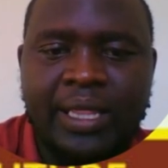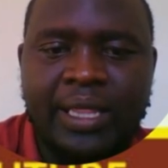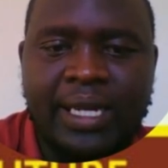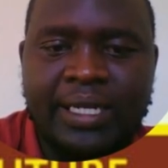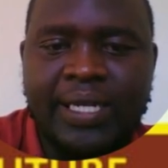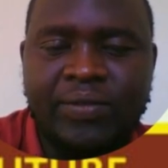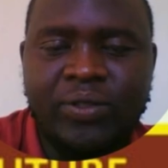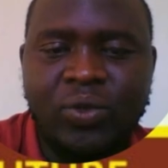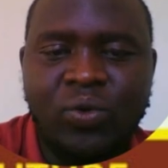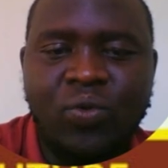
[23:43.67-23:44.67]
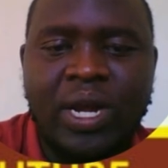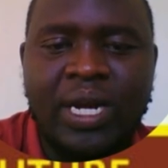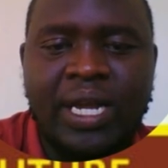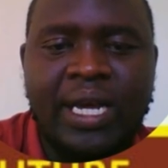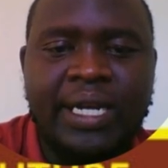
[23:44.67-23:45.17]
That gives you
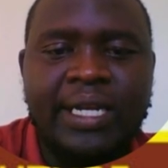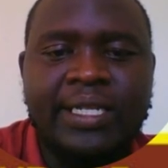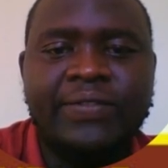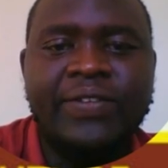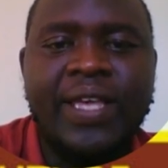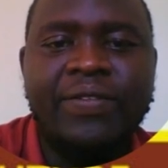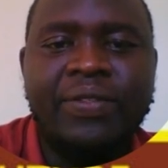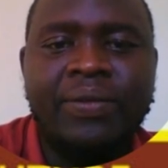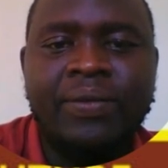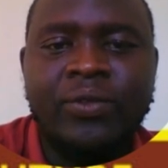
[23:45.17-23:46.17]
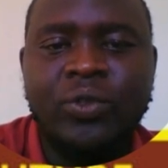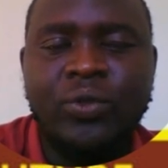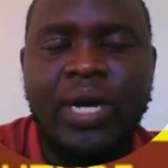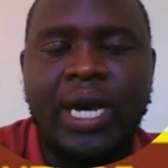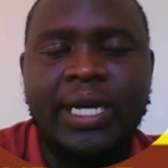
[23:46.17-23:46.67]

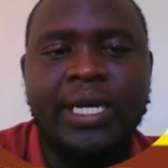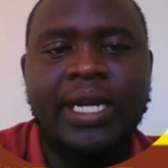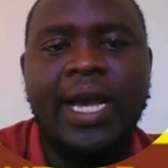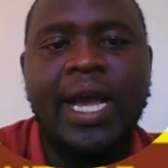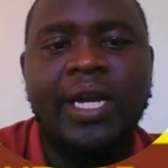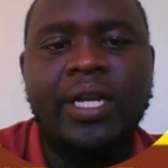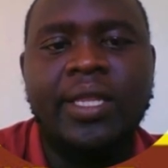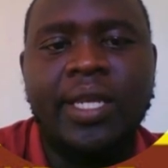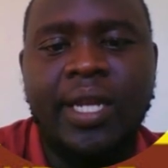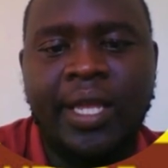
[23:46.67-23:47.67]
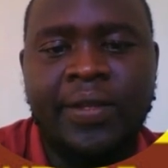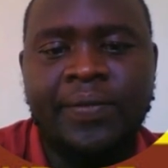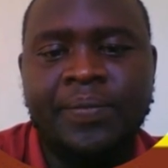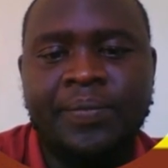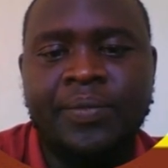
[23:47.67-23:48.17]
185,203.
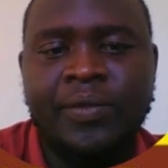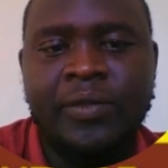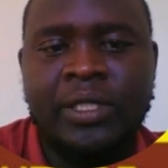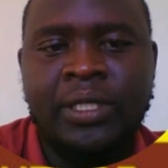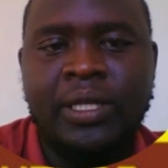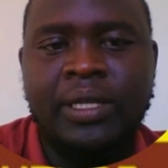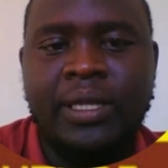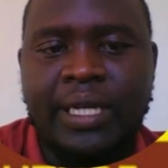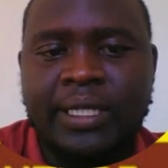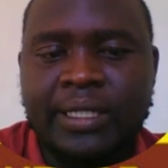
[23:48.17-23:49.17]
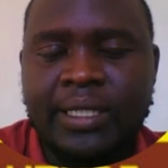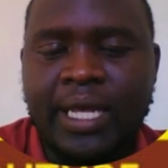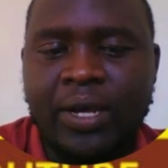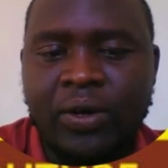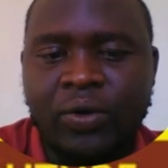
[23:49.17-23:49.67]
That is
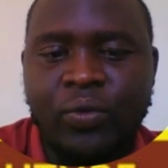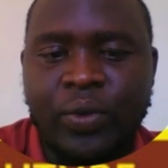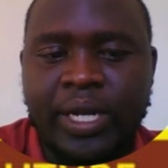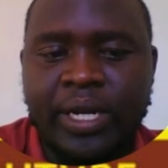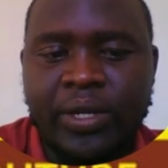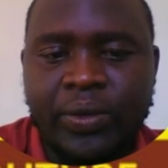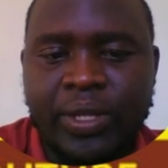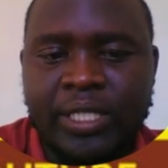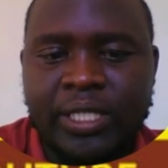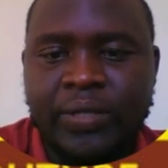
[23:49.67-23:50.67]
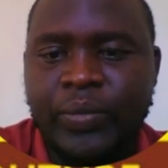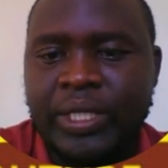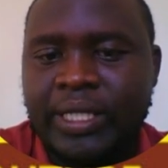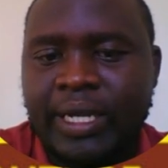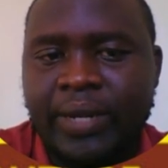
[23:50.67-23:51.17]
how we do this
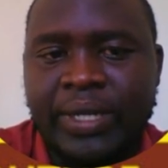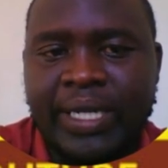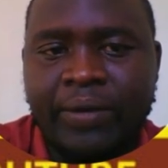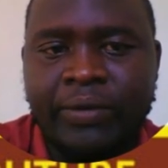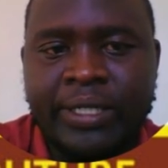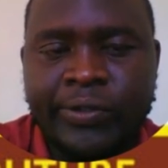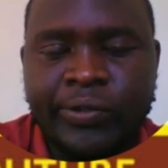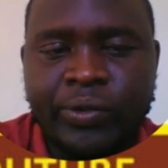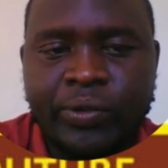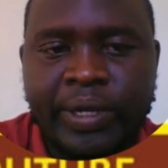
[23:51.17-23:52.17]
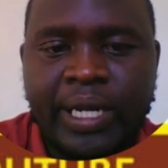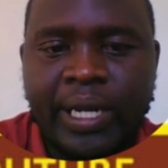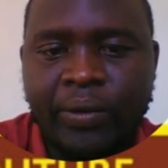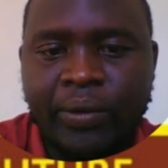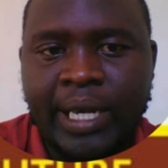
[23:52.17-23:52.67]
basically. But I want us to
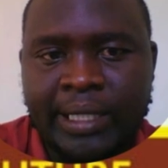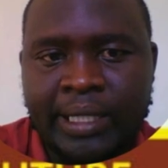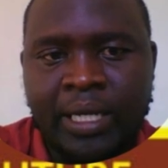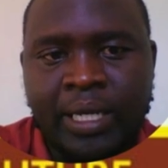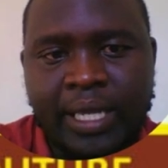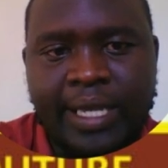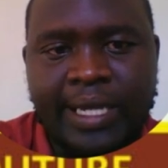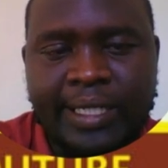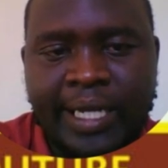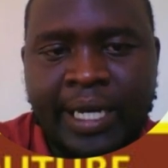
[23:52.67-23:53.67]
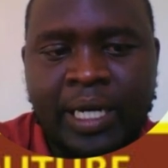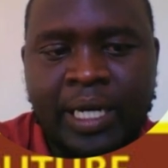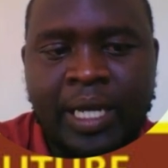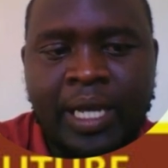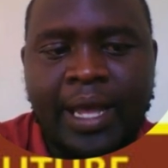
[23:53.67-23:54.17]
quickly look at year
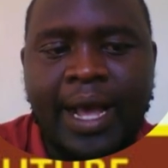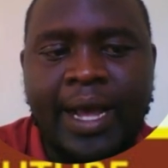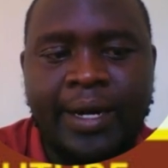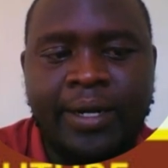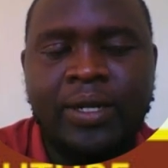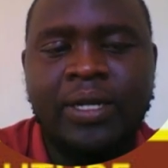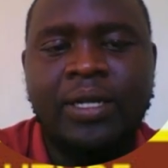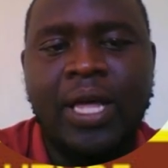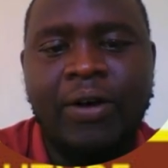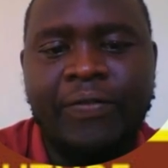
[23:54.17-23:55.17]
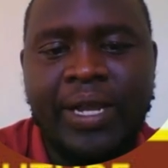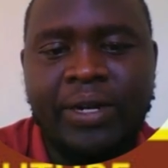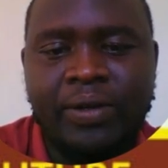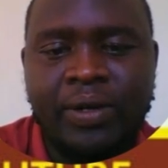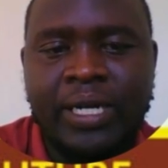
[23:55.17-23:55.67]
10 and our
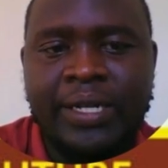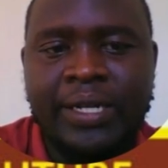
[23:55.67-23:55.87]
final